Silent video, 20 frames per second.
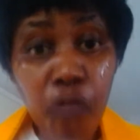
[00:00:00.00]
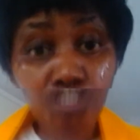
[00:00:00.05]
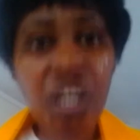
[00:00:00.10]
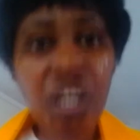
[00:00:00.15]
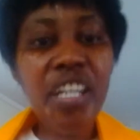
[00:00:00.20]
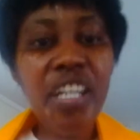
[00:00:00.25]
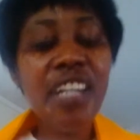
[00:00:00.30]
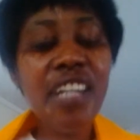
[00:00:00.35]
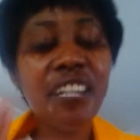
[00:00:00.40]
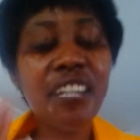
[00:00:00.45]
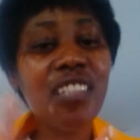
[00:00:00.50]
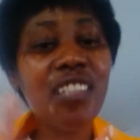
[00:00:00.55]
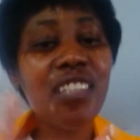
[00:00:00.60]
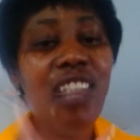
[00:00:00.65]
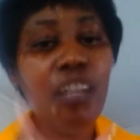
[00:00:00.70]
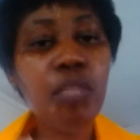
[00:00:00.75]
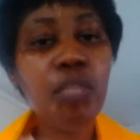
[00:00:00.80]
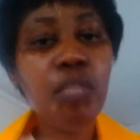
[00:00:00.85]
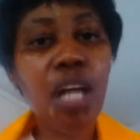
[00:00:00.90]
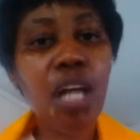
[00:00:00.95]
it is
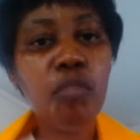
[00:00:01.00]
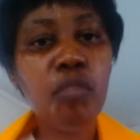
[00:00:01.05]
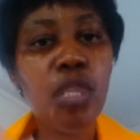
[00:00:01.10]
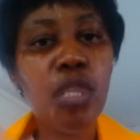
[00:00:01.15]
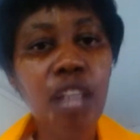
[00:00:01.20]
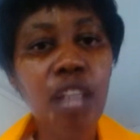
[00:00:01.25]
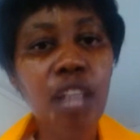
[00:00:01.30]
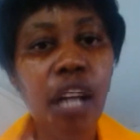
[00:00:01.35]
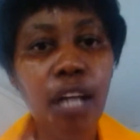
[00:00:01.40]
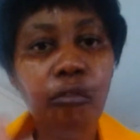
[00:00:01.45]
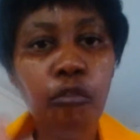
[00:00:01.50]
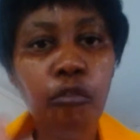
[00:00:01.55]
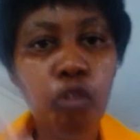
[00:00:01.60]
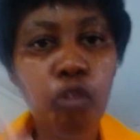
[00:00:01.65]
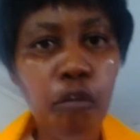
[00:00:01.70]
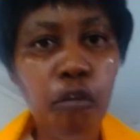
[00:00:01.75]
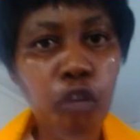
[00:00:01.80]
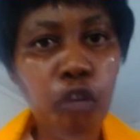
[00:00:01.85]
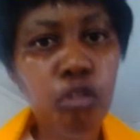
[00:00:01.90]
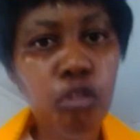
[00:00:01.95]
sometimes not for a
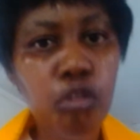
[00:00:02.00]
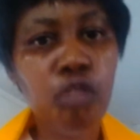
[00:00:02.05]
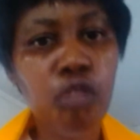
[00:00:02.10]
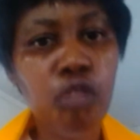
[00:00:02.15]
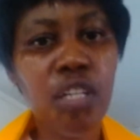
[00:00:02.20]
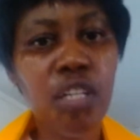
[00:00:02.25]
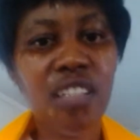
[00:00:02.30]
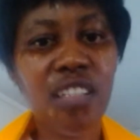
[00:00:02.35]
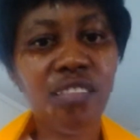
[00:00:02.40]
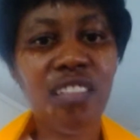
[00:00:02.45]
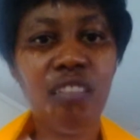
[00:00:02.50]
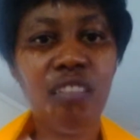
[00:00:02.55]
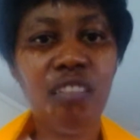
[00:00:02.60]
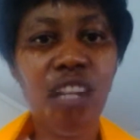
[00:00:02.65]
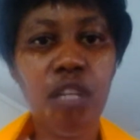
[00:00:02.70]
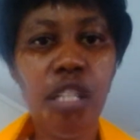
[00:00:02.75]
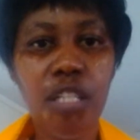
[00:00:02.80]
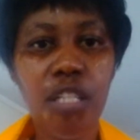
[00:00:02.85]
photo necessarily.